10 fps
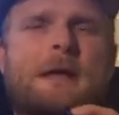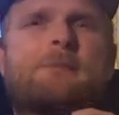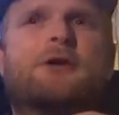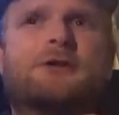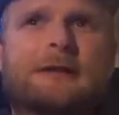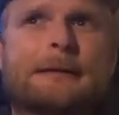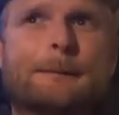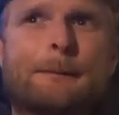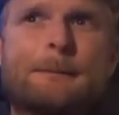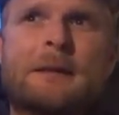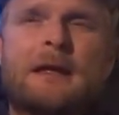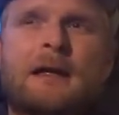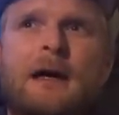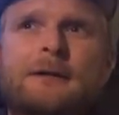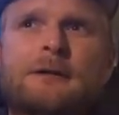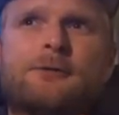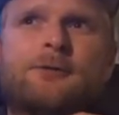in Brazil. I did not